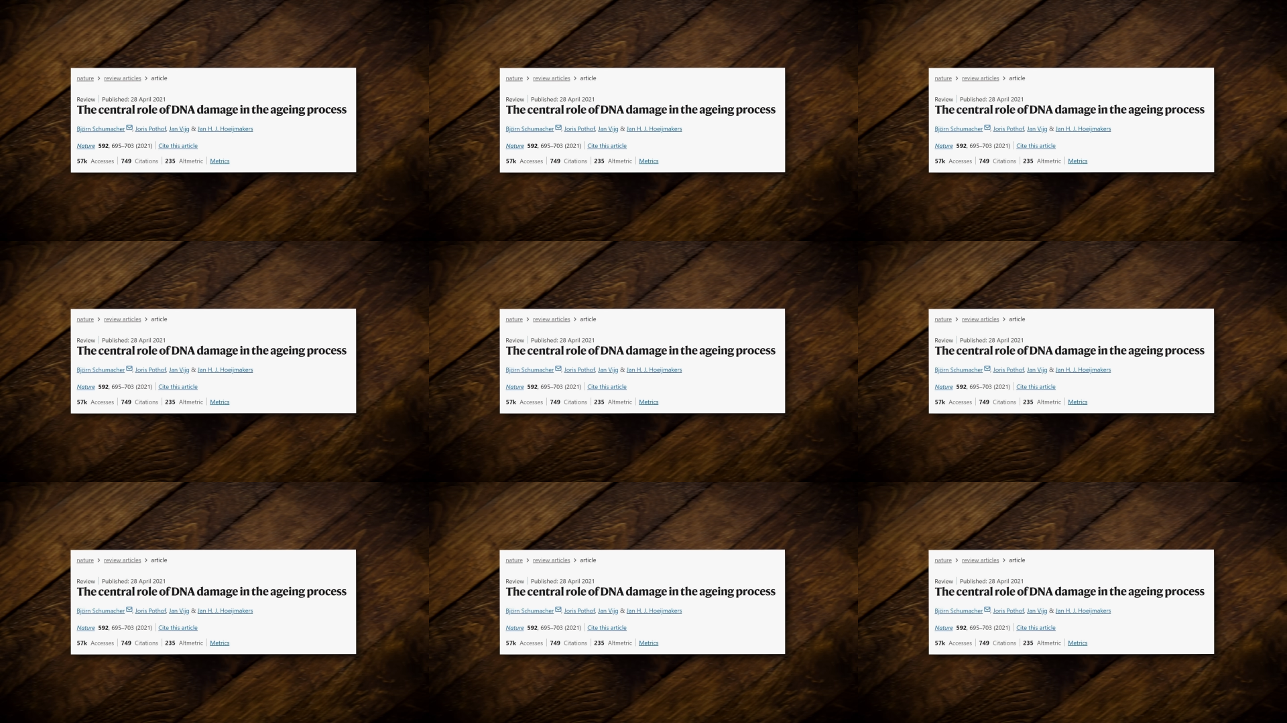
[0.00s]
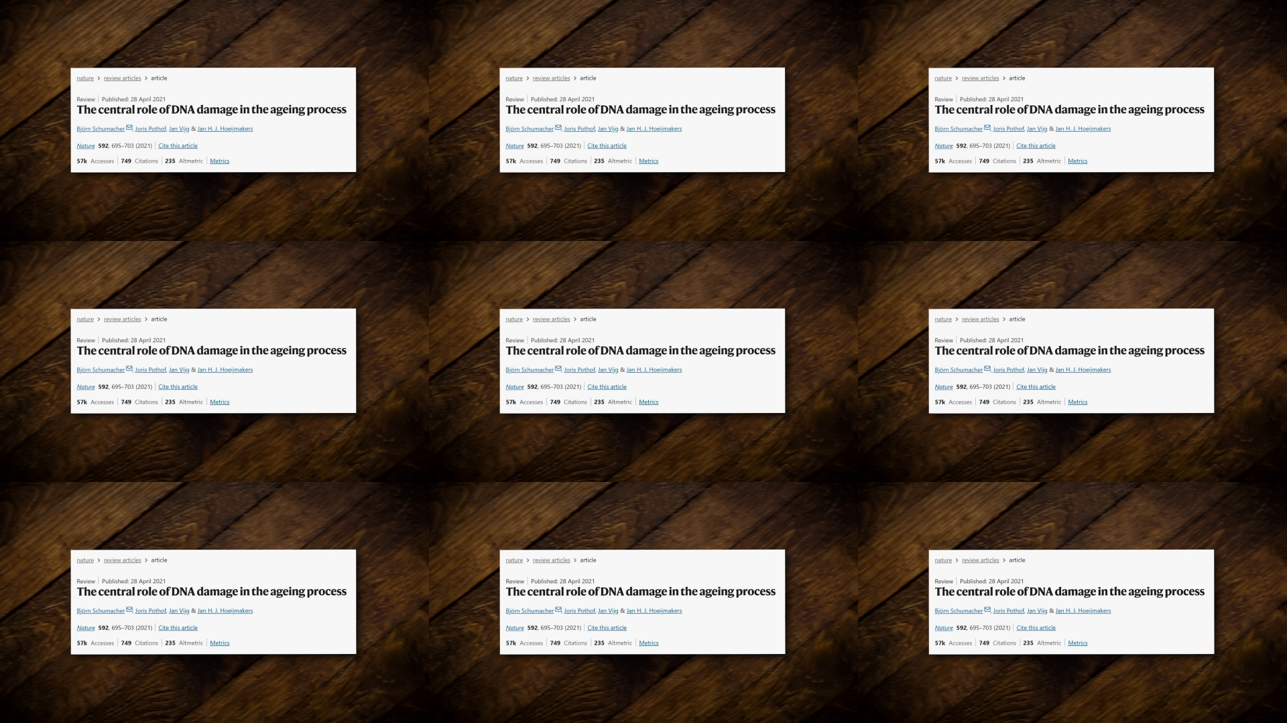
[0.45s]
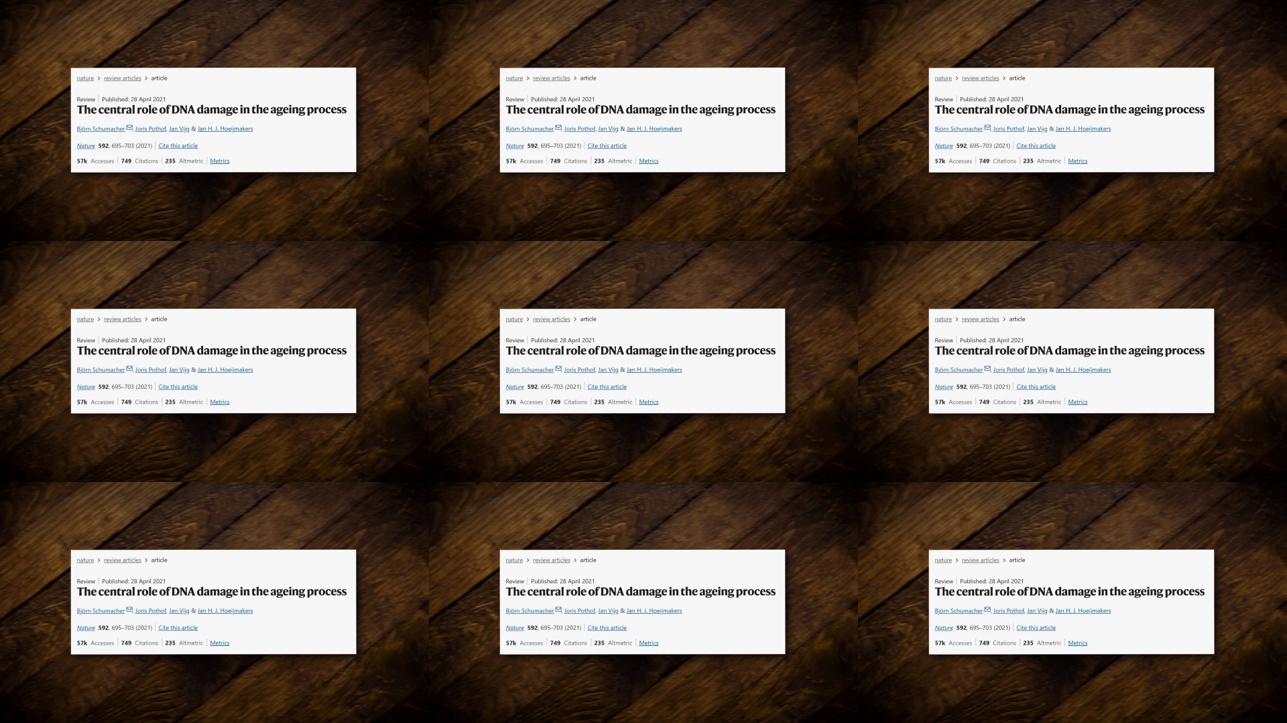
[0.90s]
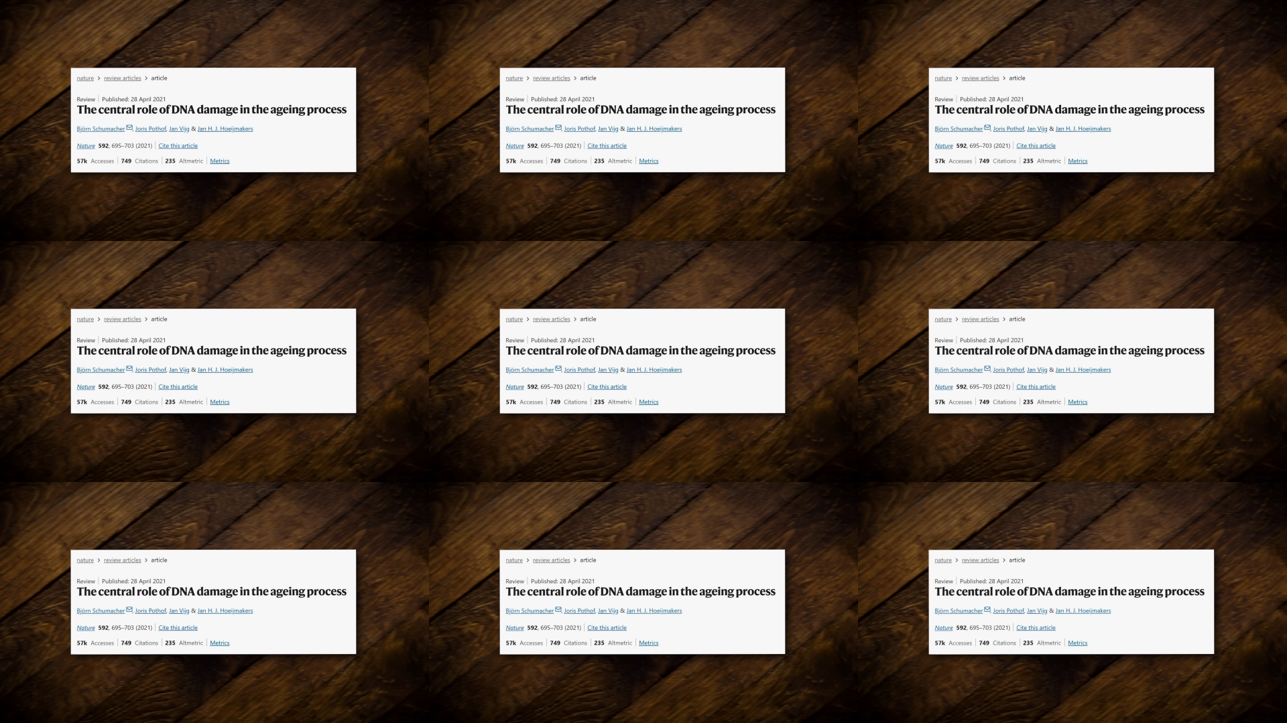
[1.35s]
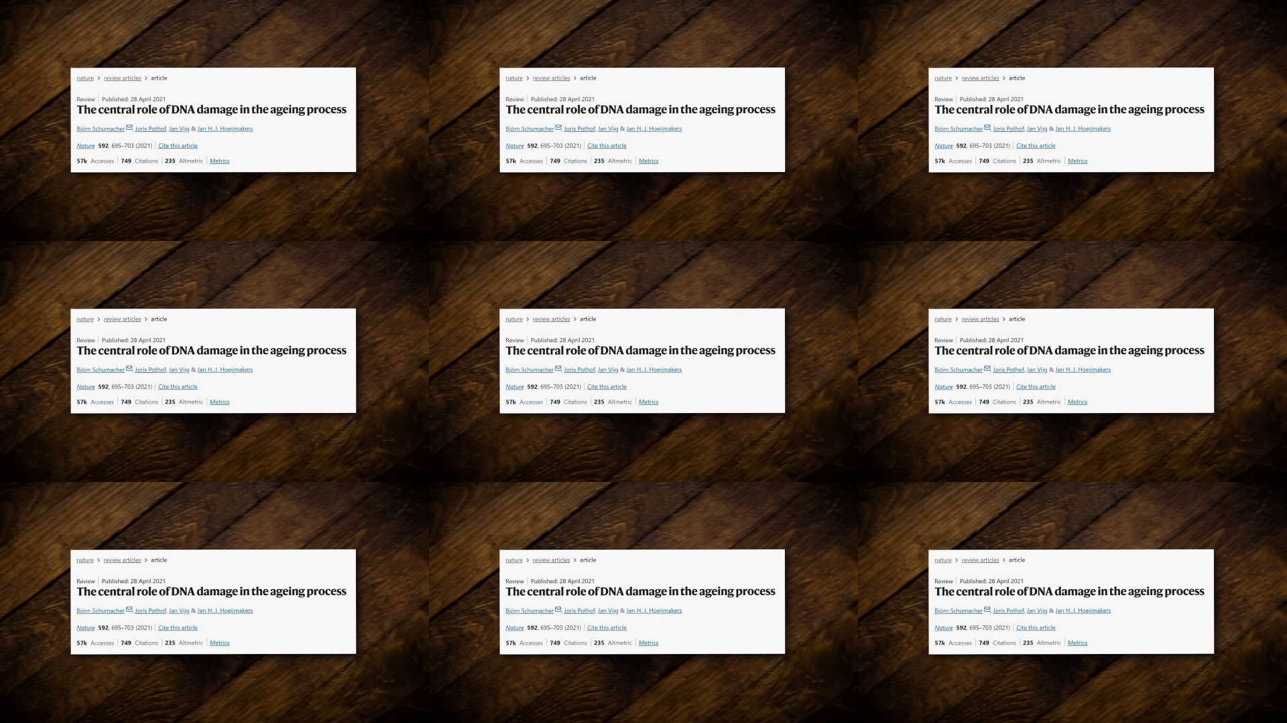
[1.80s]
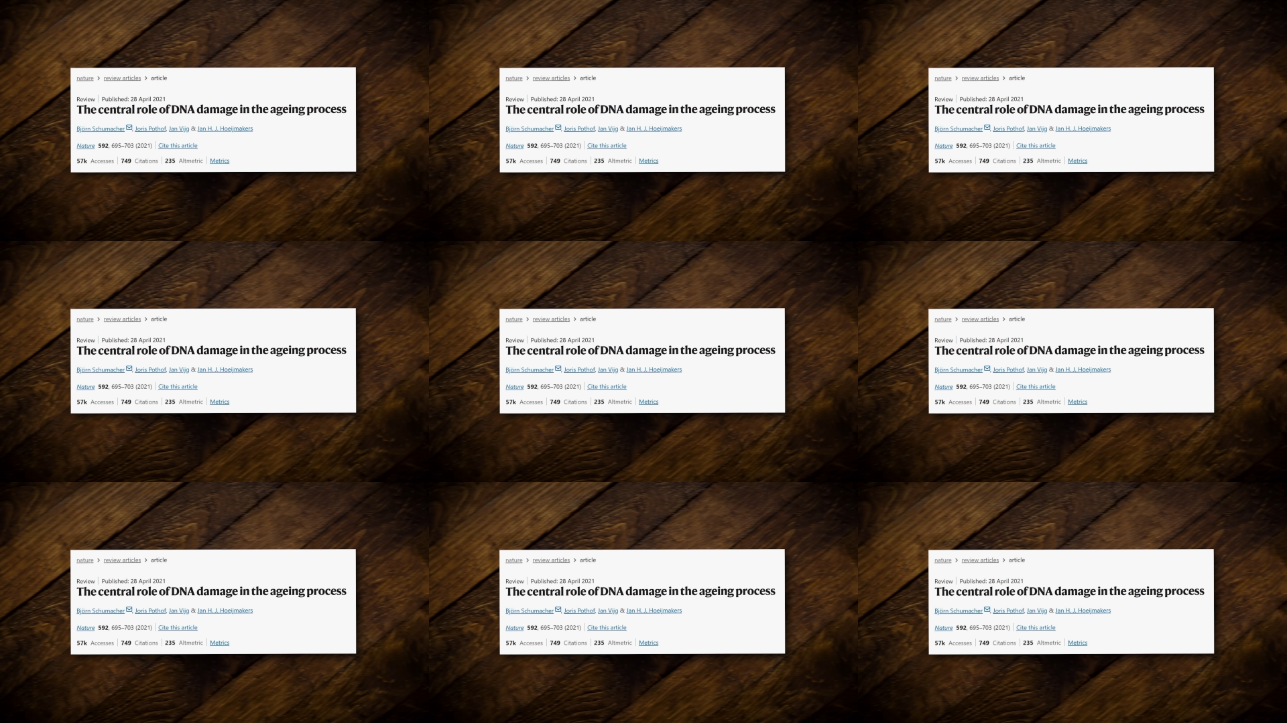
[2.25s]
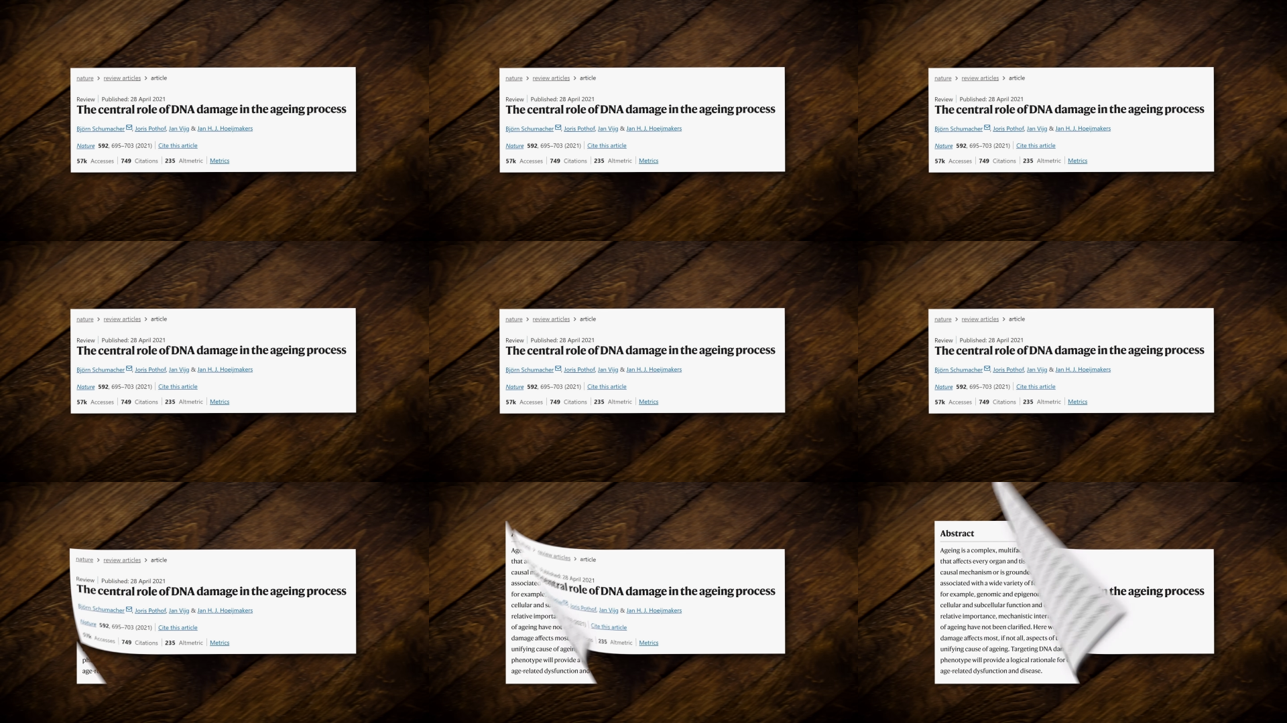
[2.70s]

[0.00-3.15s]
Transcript: [unreadable: no face in view]